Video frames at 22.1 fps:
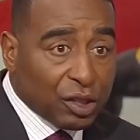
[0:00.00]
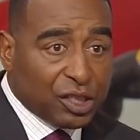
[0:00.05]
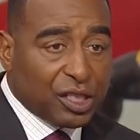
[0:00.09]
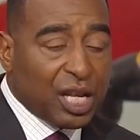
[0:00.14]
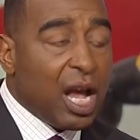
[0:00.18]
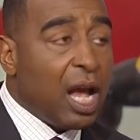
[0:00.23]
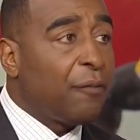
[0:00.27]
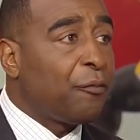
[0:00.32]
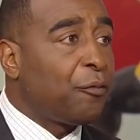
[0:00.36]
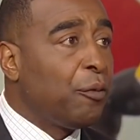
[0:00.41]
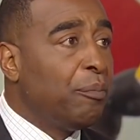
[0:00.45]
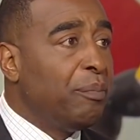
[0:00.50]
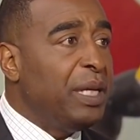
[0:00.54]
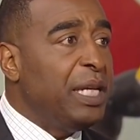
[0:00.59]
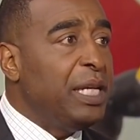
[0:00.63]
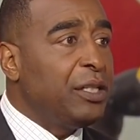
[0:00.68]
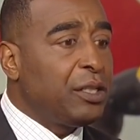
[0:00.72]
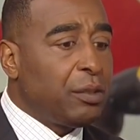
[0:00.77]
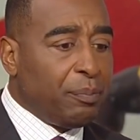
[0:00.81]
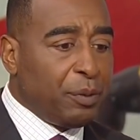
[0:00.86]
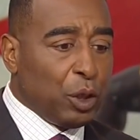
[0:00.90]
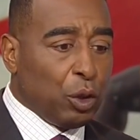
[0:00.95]
time for me
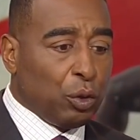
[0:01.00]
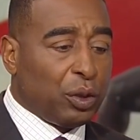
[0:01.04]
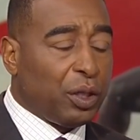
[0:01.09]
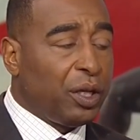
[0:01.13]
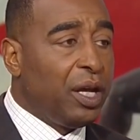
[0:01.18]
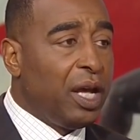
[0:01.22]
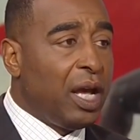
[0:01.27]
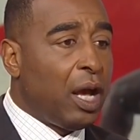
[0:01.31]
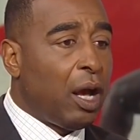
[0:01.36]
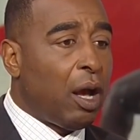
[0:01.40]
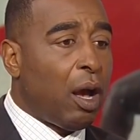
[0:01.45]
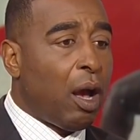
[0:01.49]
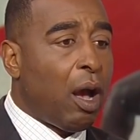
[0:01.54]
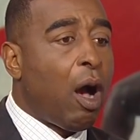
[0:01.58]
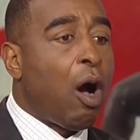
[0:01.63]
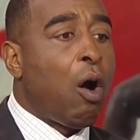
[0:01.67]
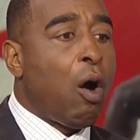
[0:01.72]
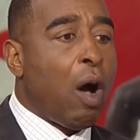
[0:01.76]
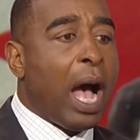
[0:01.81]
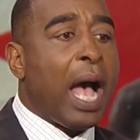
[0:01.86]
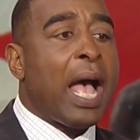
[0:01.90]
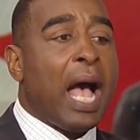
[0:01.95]
to be able to,
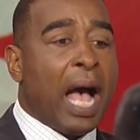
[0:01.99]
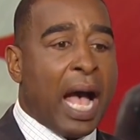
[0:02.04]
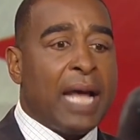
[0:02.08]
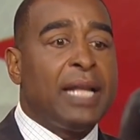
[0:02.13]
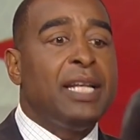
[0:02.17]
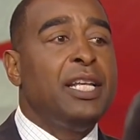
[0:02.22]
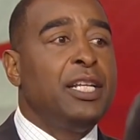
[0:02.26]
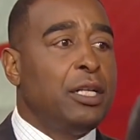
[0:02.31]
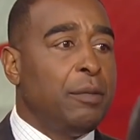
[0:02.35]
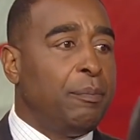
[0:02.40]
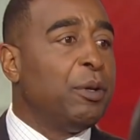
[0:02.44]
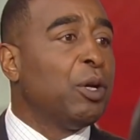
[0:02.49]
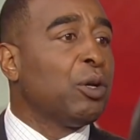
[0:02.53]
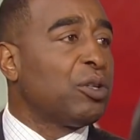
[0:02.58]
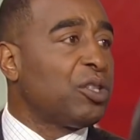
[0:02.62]
oh, I, I need to be able